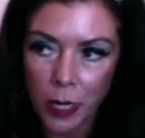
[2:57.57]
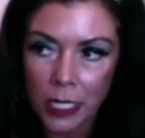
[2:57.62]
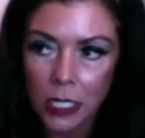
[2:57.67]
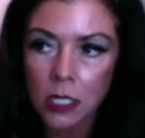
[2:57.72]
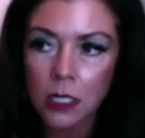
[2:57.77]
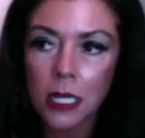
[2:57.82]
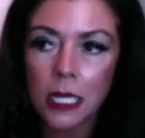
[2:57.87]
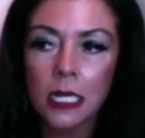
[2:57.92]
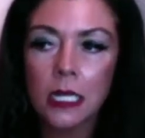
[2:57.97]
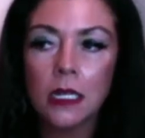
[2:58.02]

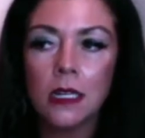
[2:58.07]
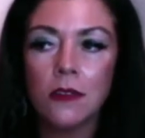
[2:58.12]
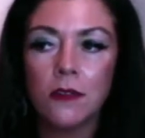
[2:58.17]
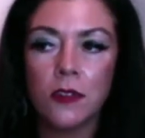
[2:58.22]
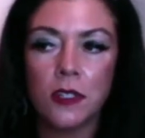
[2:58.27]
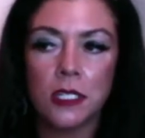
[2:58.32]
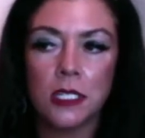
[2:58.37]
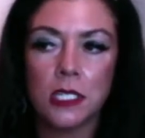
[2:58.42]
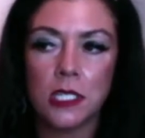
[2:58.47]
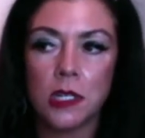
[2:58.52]

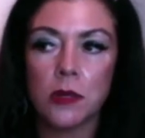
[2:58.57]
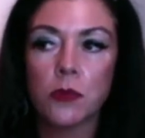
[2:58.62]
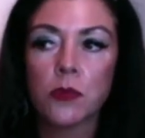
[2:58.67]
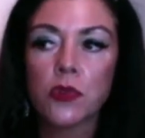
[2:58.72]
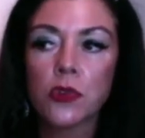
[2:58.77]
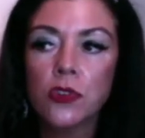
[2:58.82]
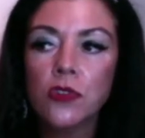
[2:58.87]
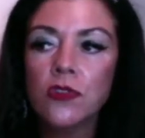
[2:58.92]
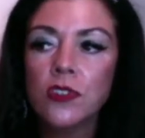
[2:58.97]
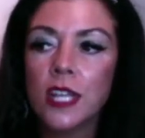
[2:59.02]
speculating if it isn't
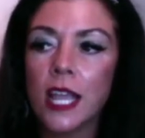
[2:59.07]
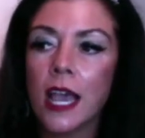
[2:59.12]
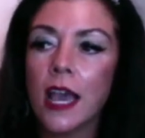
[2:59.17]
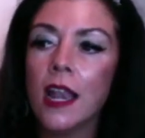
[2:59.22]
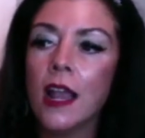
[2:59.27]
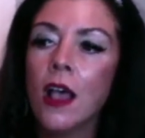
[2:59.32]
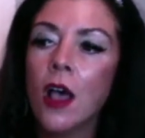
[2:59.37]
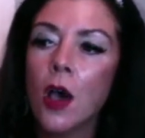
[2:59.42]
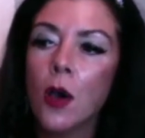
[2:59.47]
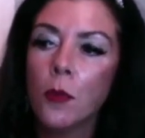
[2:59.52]
approved
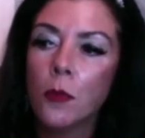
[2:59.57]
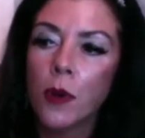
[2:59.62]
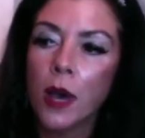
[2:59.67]
yet,